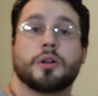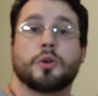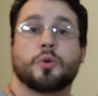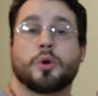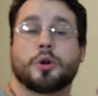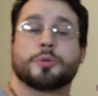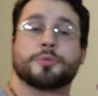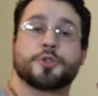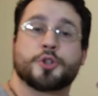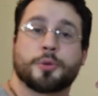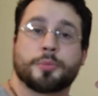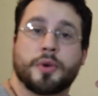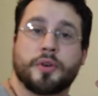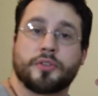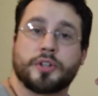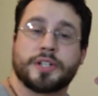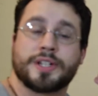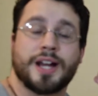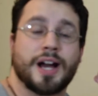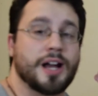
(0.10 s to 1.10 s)
Welcome to Short
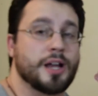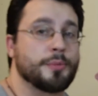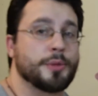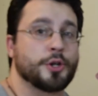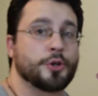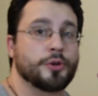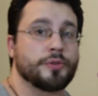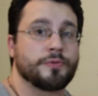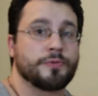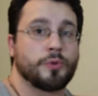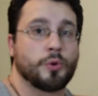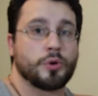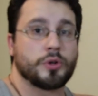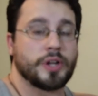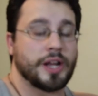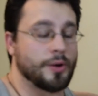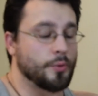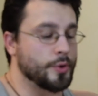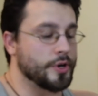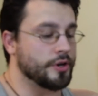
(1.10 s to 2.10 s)
Coverlet. I am Adrian
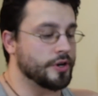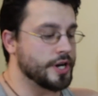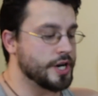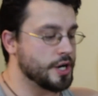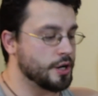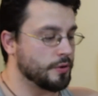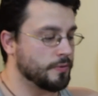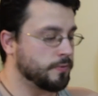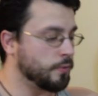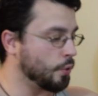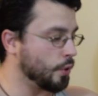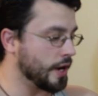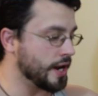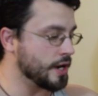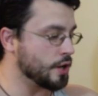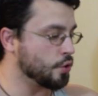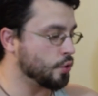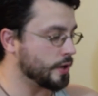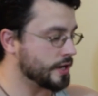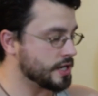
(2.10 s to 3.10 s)
Fort, and we are here for
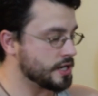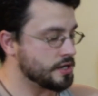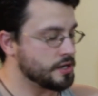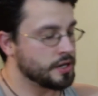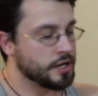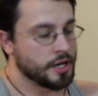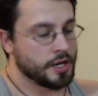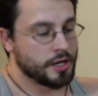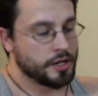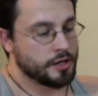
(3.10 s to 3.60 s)
a quickie.